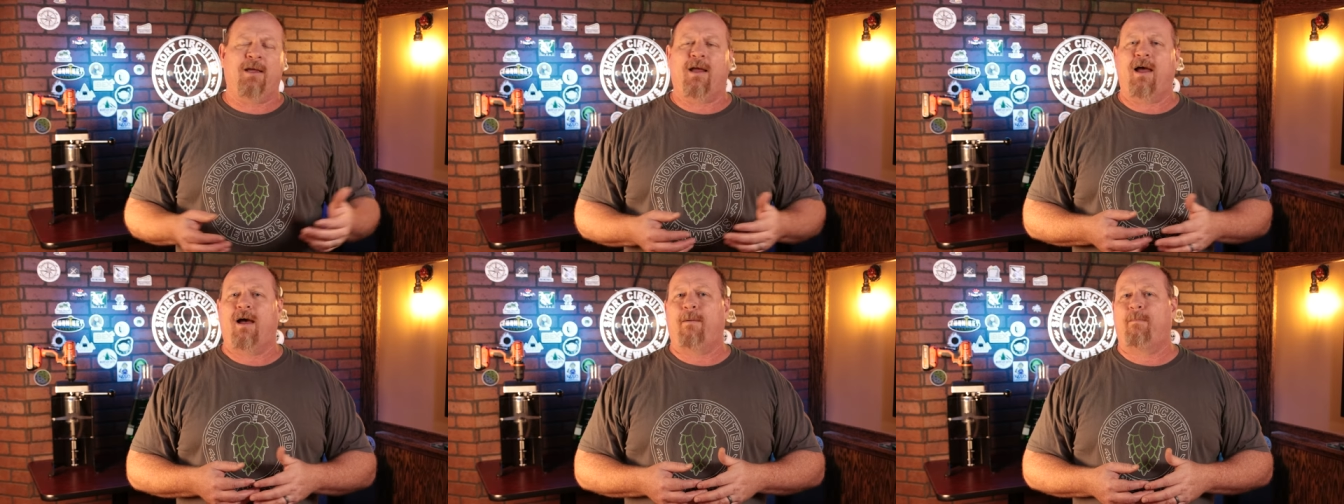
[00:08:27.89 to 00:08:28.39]

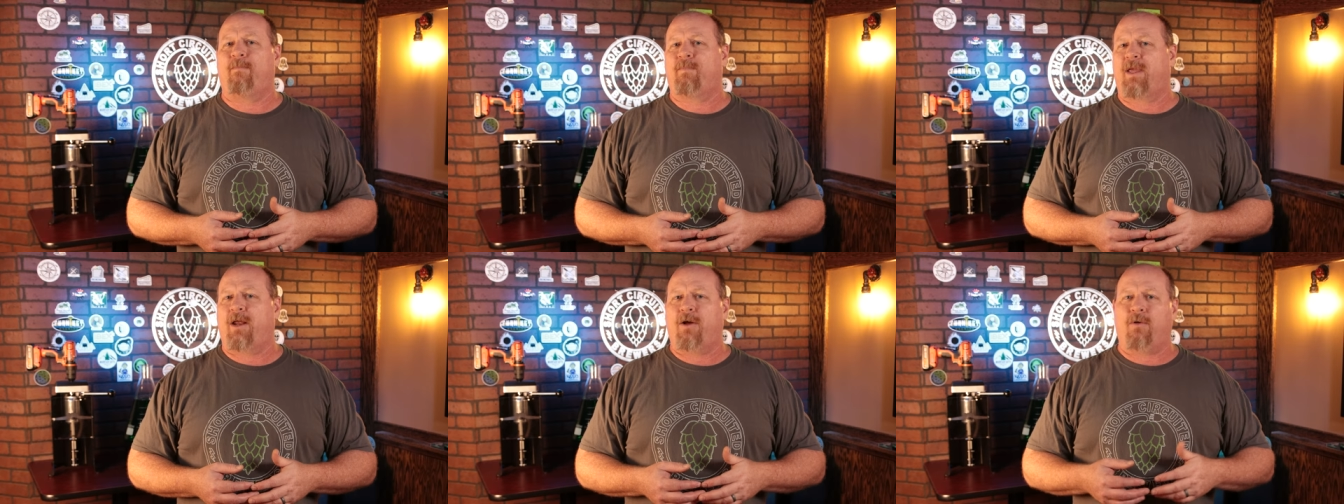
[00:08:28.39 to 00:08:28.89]

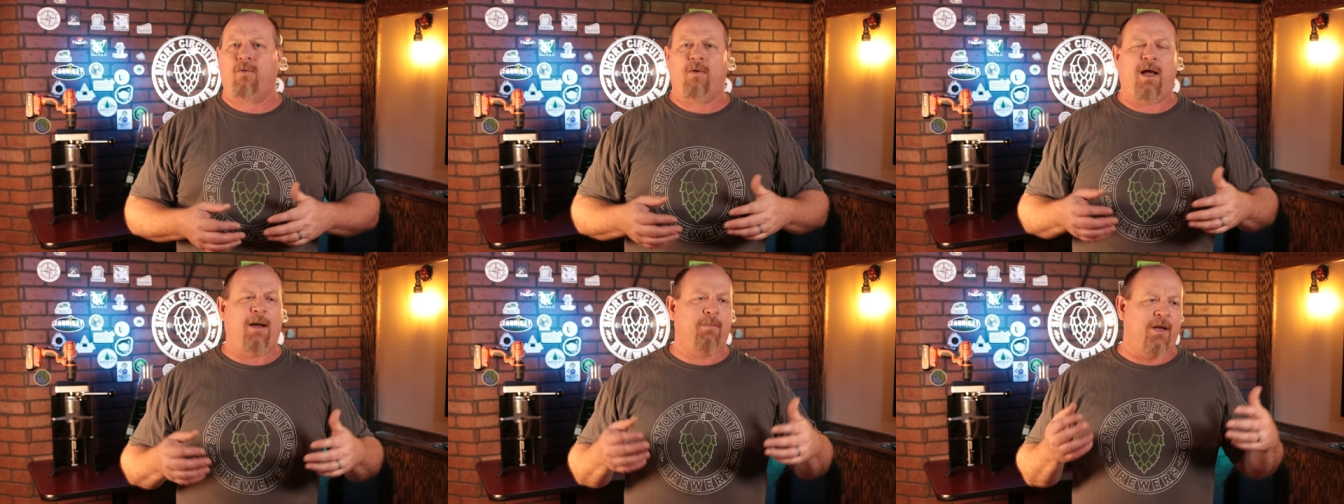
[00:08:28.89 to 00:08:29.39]
Um, you know,
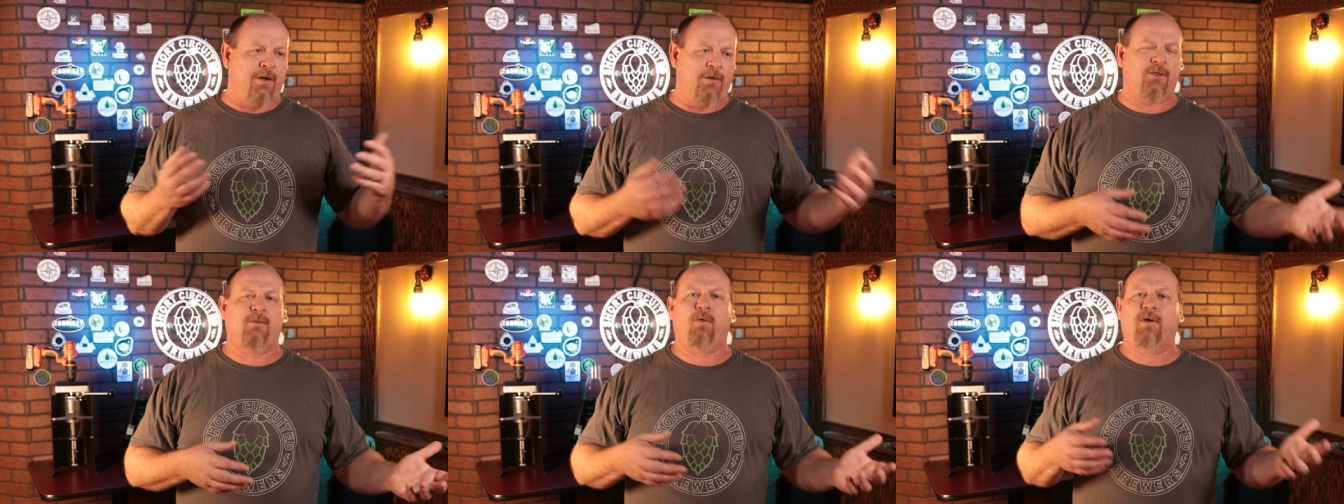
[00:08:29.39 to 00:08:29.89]
I'm going to
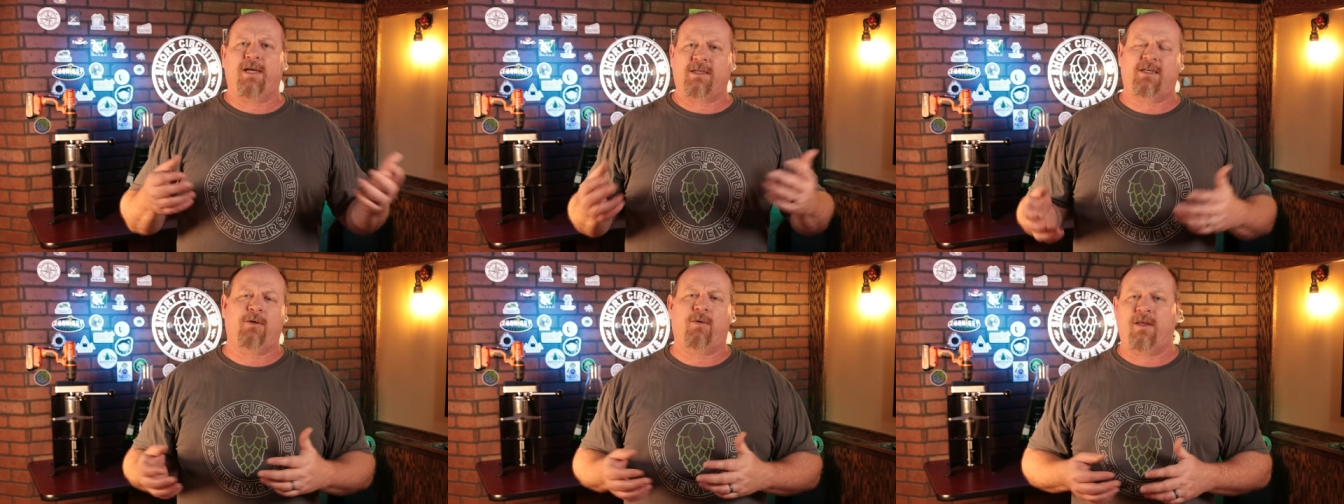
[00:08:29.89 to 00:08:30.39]
do some more
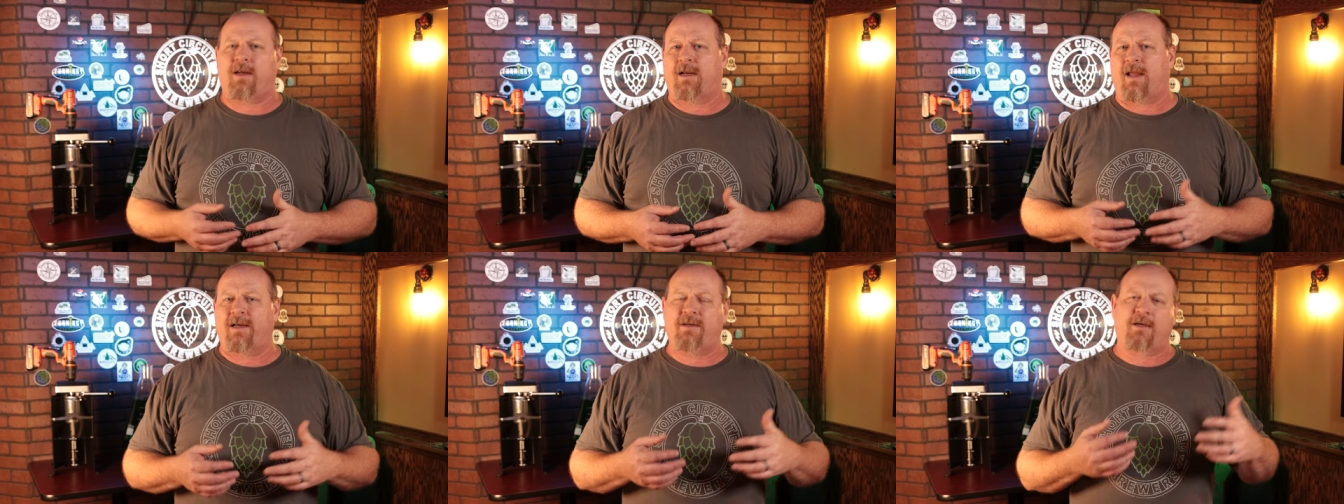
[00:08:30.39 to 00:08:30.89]
testing with it.
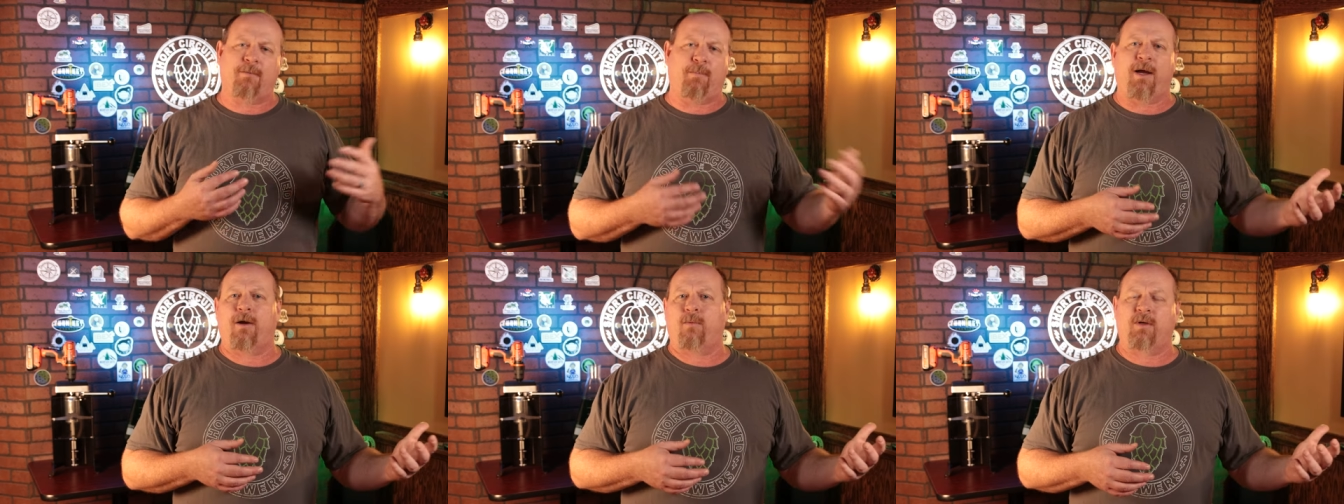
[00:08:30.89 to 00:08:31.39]
I'd like to
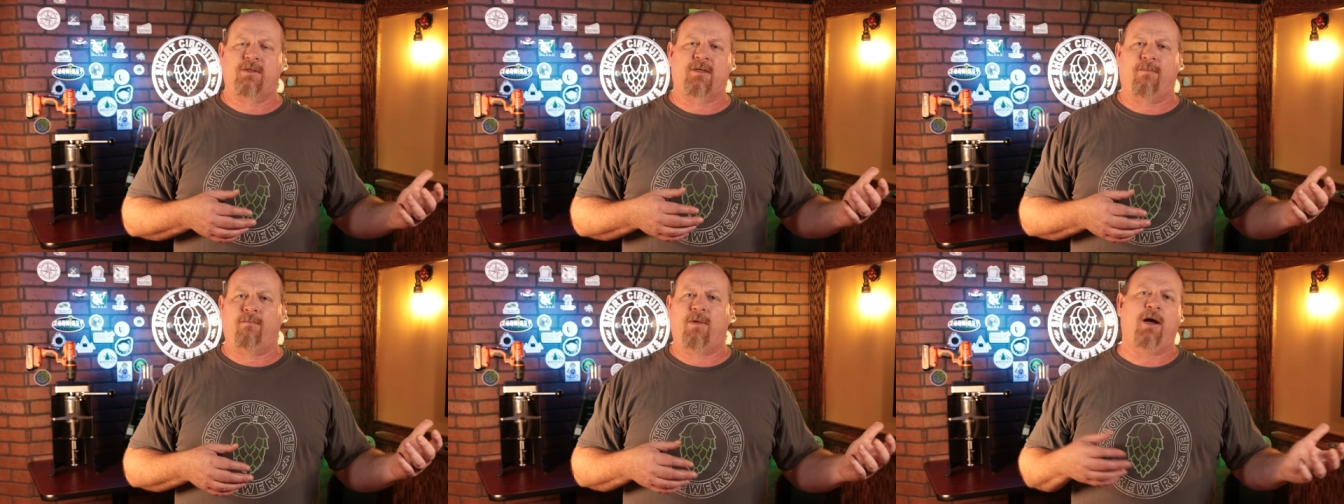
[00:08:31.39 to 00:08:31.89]
compare it with
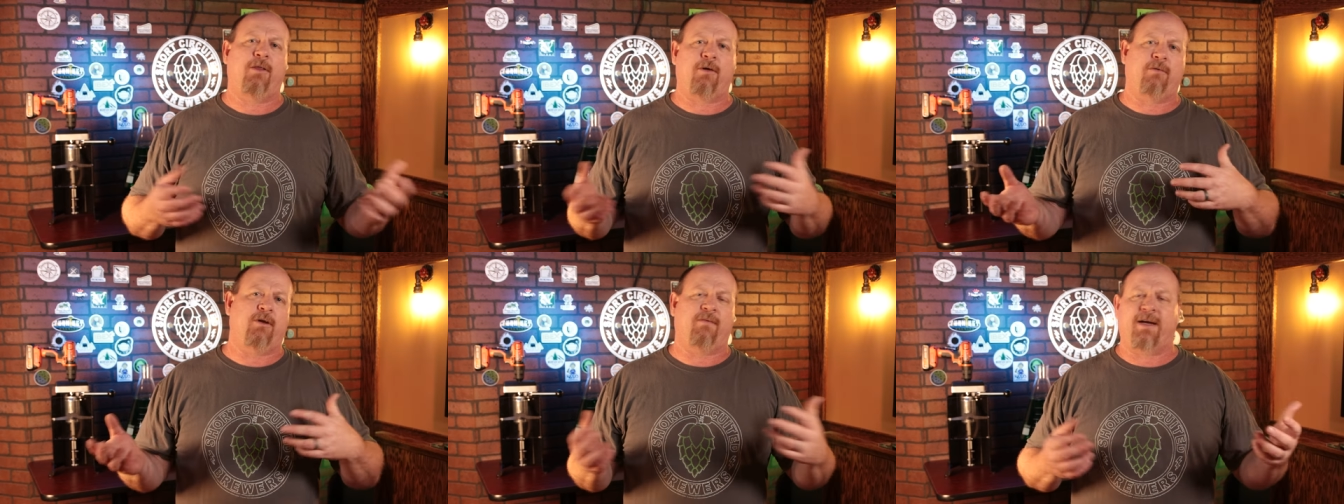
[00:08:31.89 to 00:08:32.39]
some
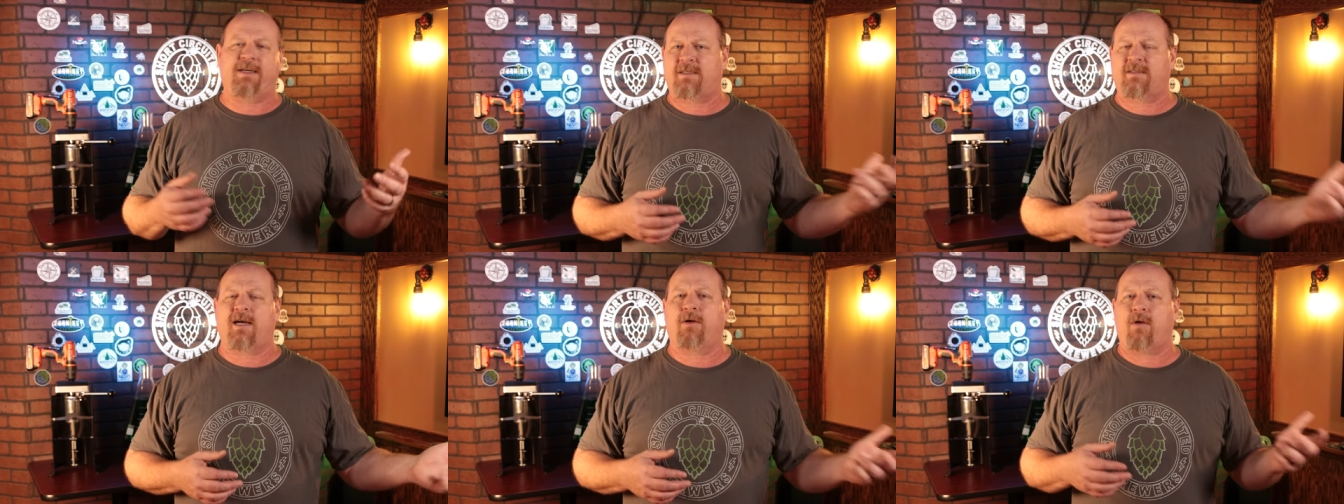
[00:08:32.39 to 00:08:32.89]
other
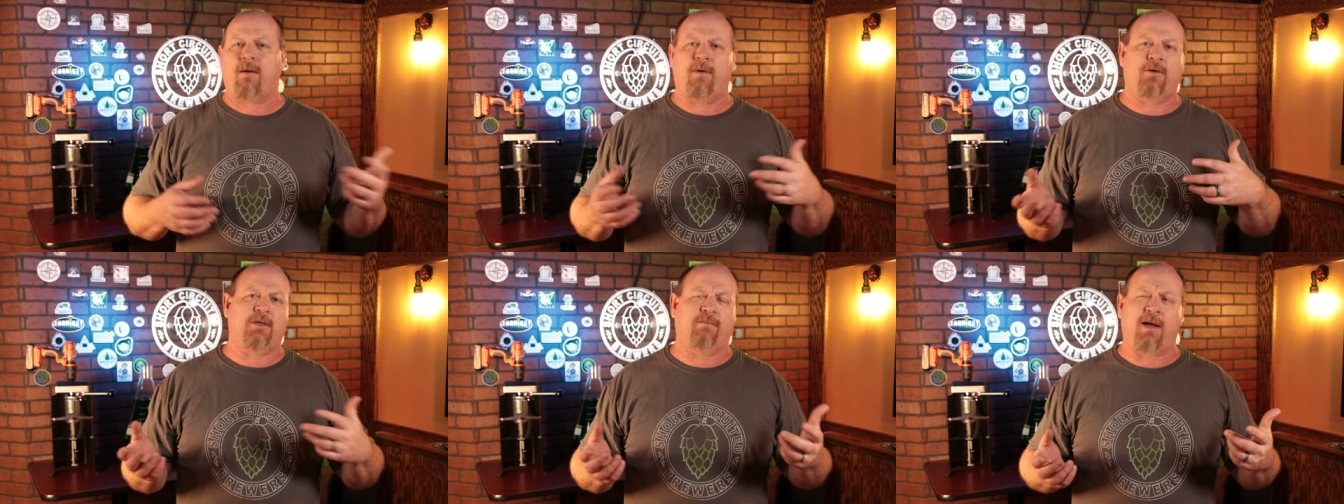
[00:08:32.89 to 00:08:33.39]
devices,
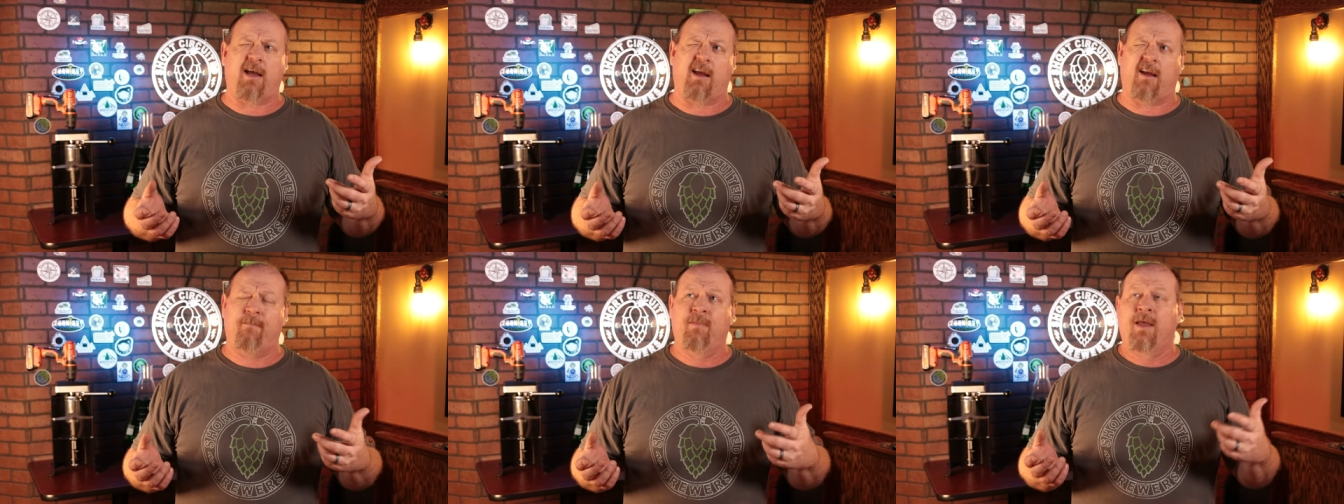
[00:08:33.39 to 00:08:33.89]
hydrometers. I've got
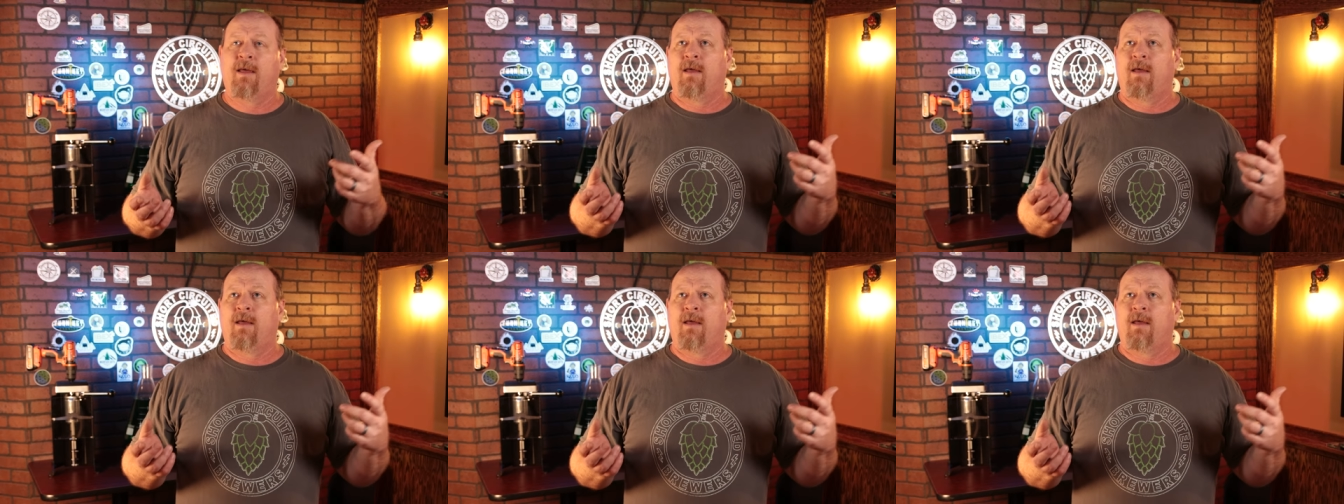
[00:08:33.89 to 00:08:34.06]
a